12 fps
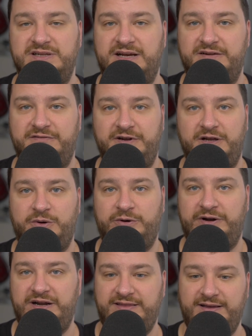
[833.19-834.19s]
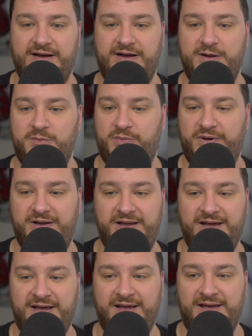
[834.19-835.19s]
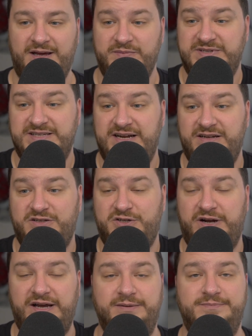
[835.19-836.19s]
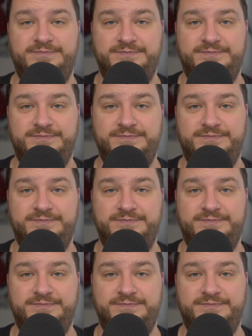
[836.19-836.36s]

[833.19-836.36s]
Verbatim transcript: not a video or anything on it, but I'm excited to try it.